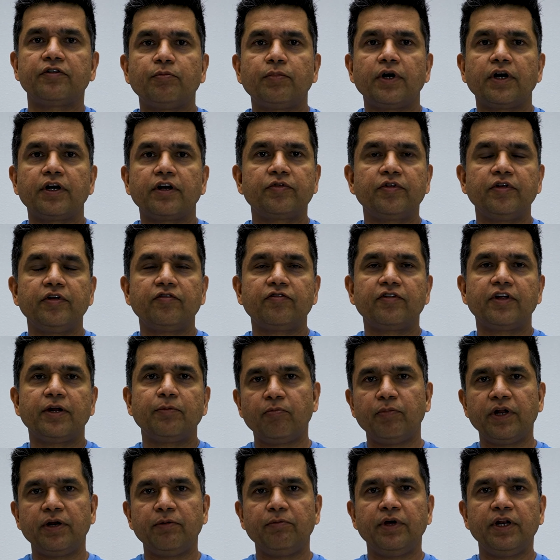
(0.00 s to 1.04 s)
But since then,
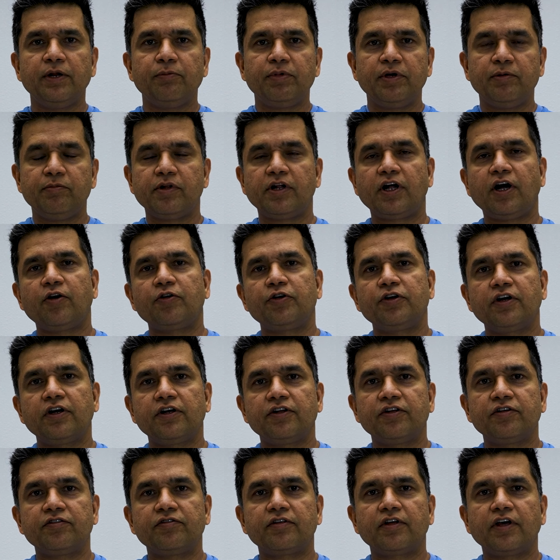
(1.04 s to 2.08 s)
many people have done
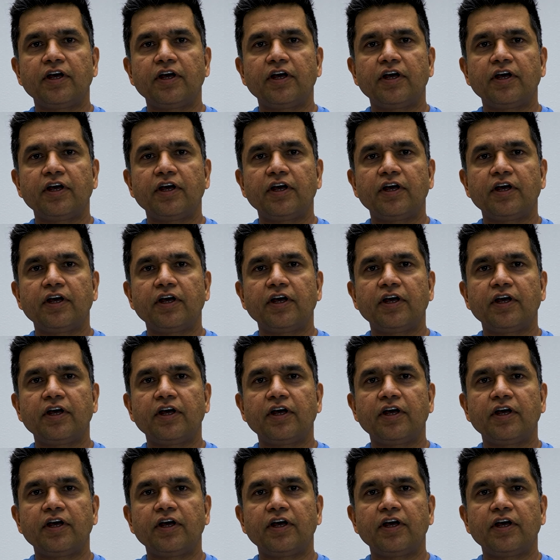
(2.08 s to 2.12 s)
this,